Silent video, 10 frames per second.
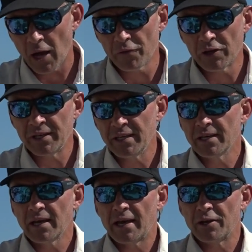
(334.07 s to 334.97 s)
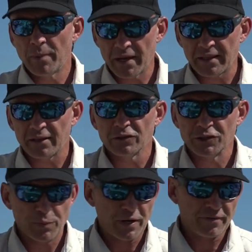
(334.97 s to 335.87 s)
over your knee, and you make that little
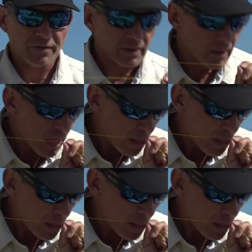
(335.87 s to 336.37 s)
spring effect.